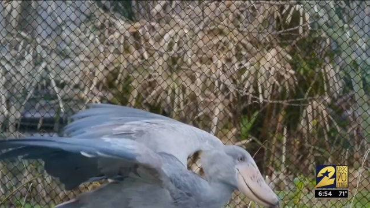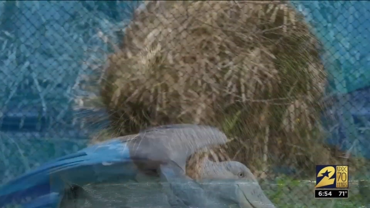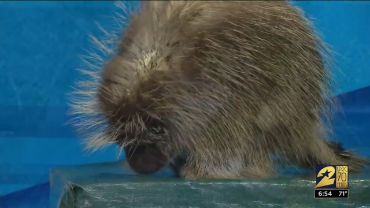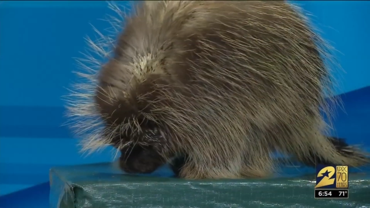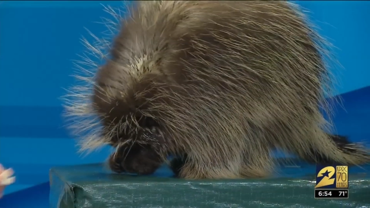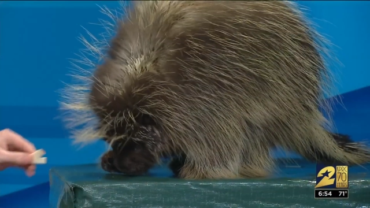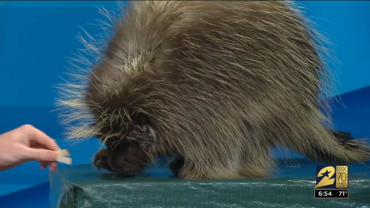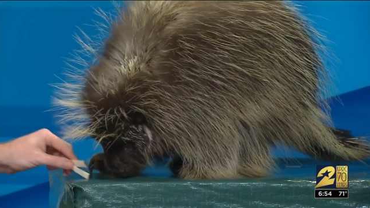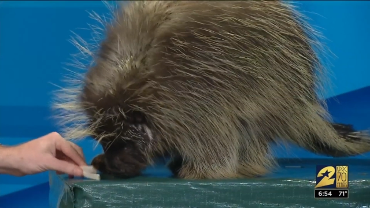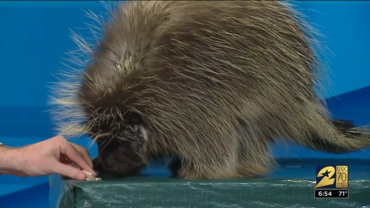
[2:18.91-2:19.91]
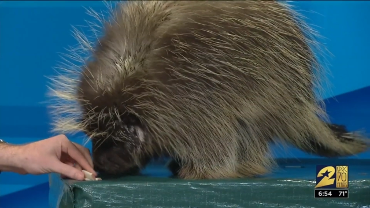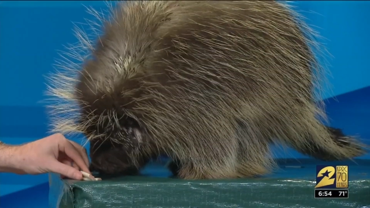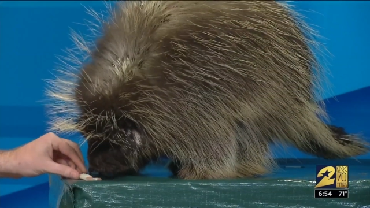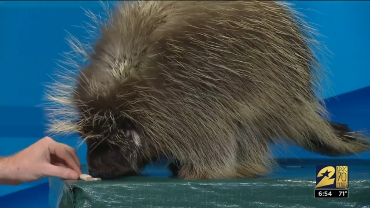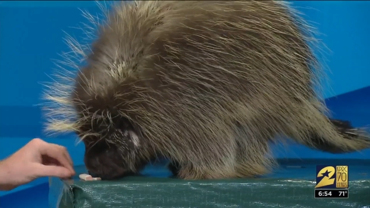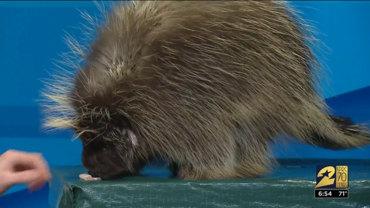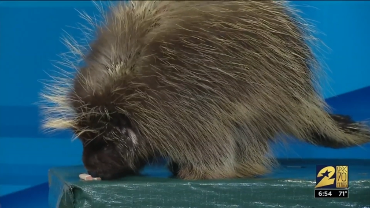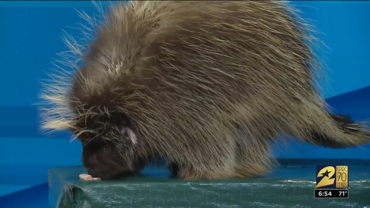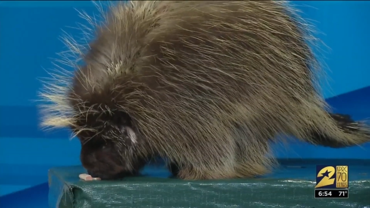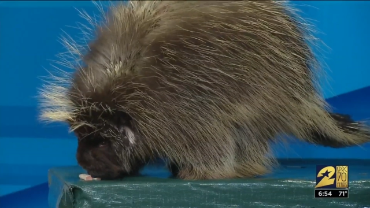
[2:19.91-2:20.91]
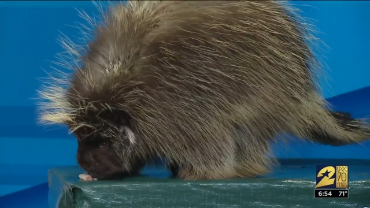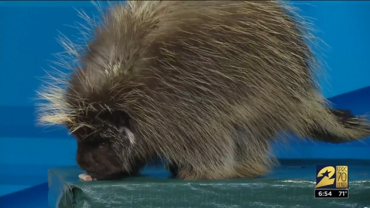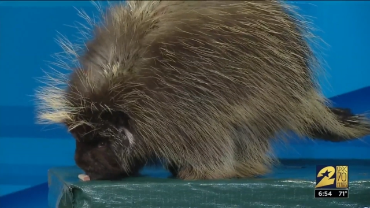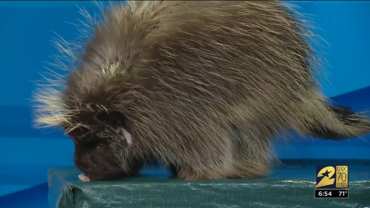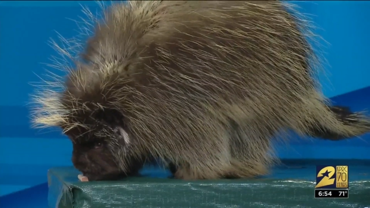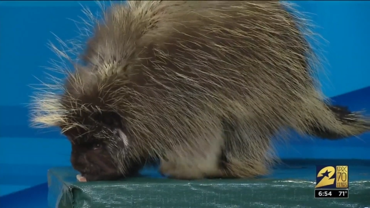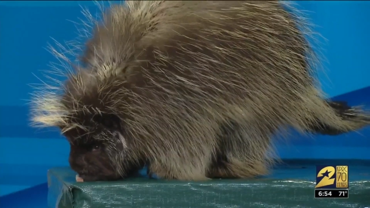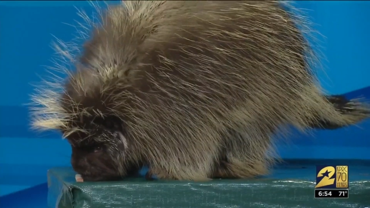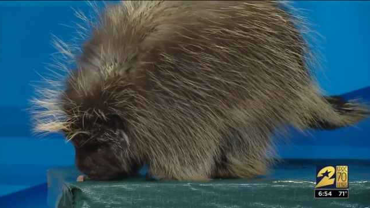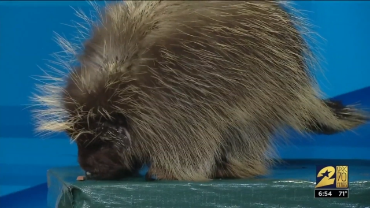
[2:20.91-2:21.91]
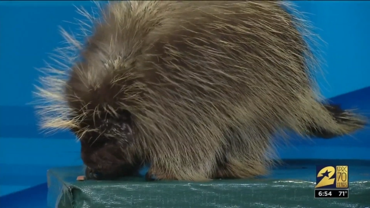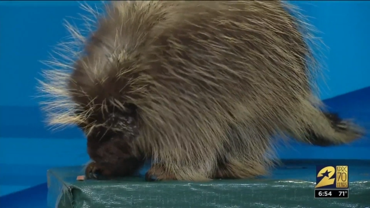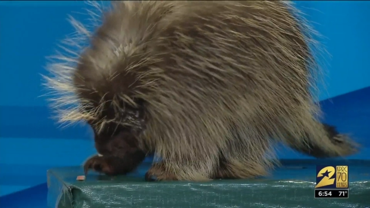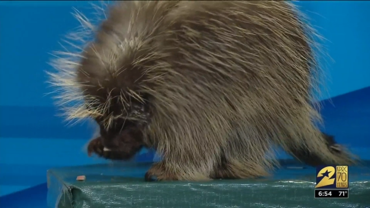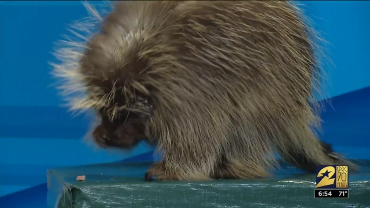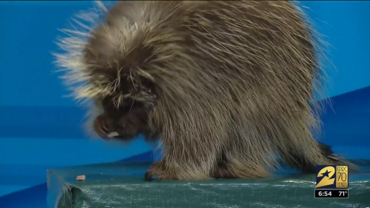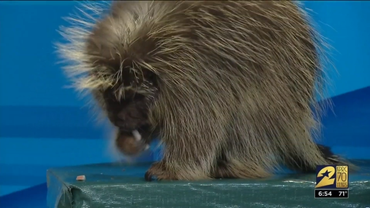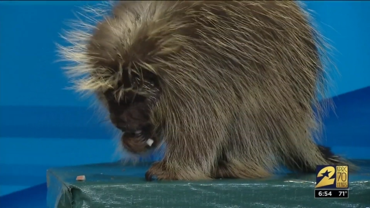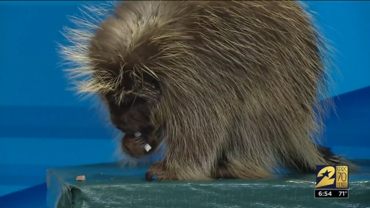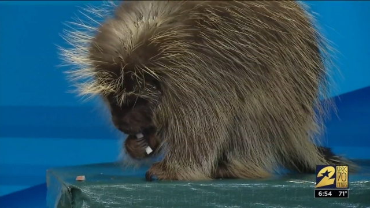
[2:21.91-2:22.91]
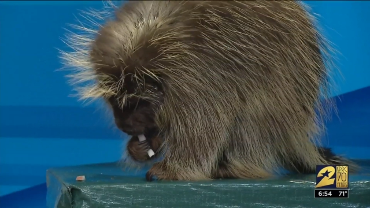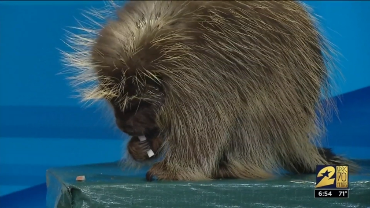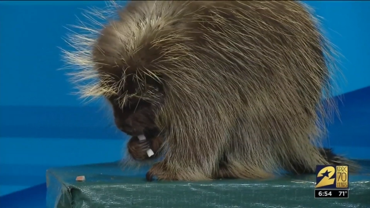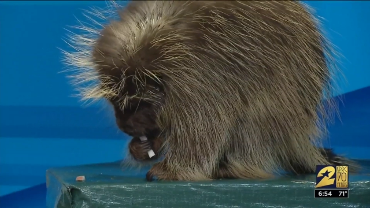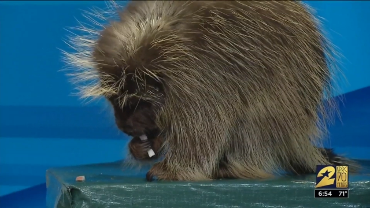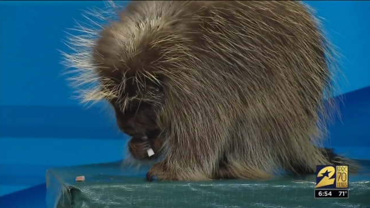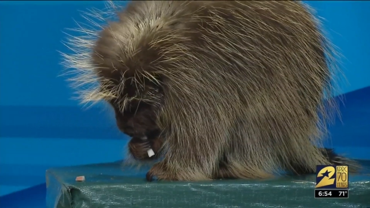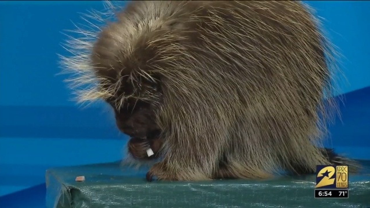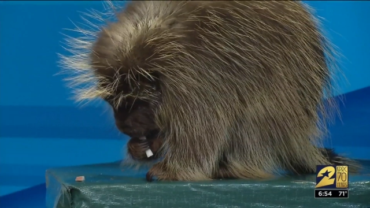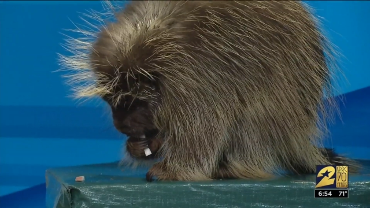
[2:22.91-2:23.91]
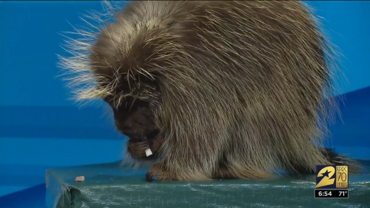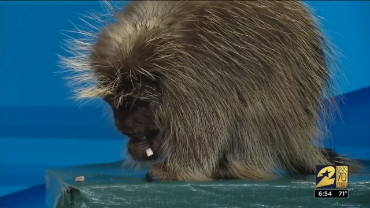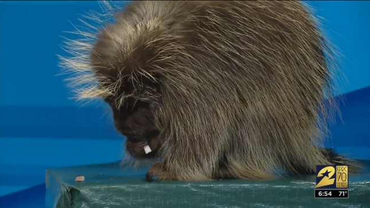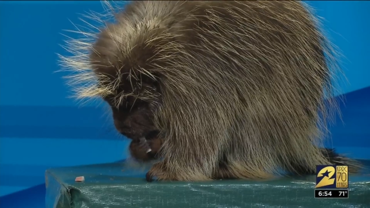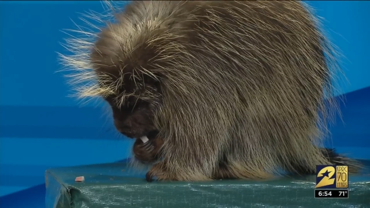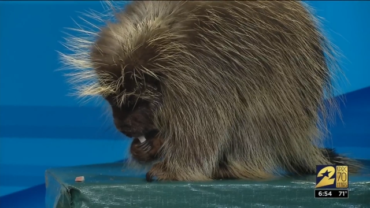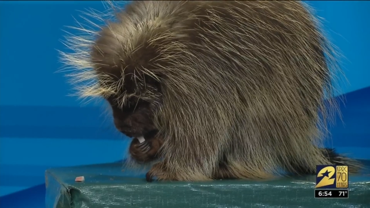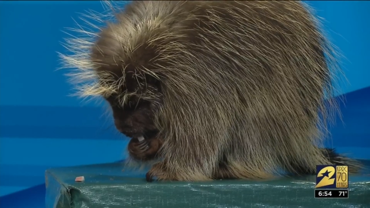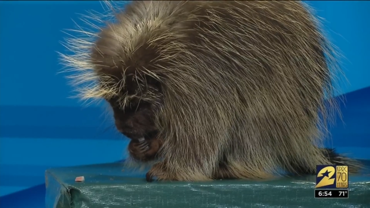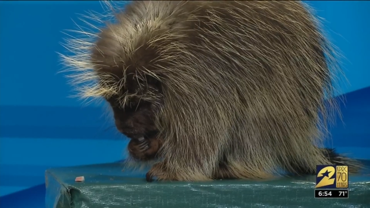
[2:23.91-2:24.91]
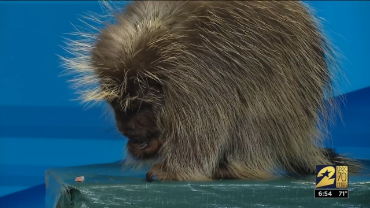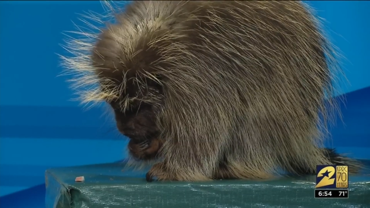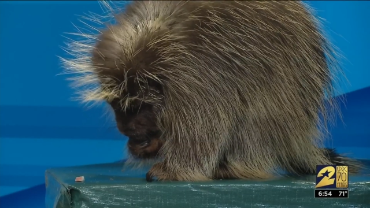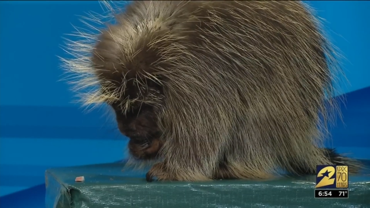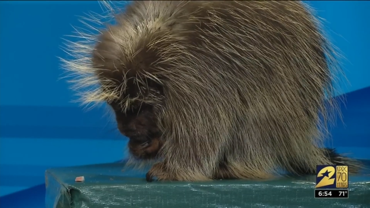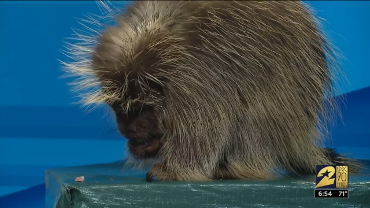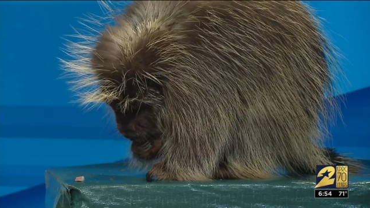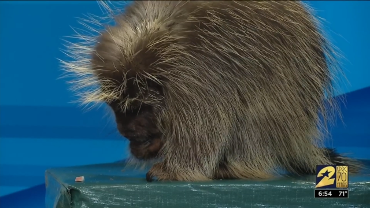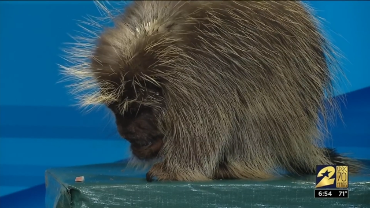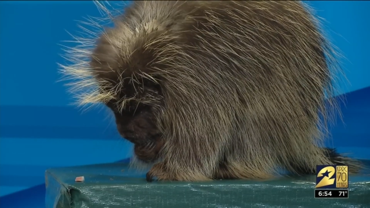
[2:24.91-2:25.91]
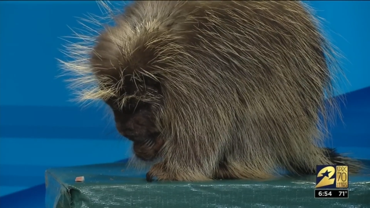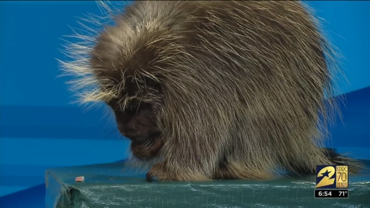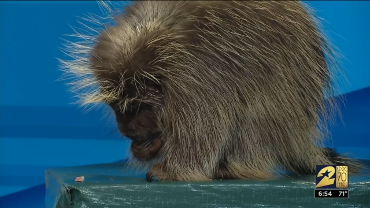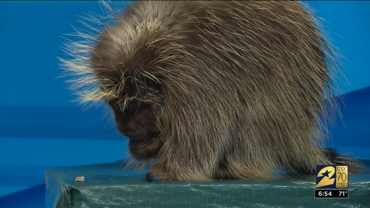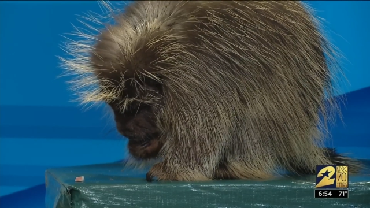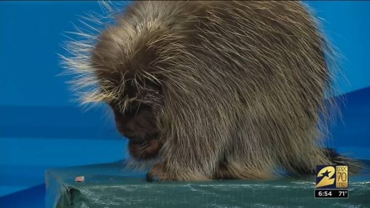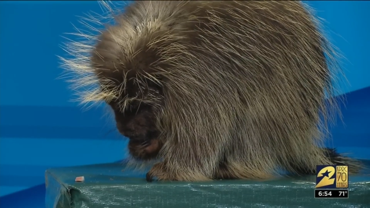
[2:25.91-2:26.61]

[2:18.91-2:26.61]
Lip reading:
No face is visible, so there are no lips to read.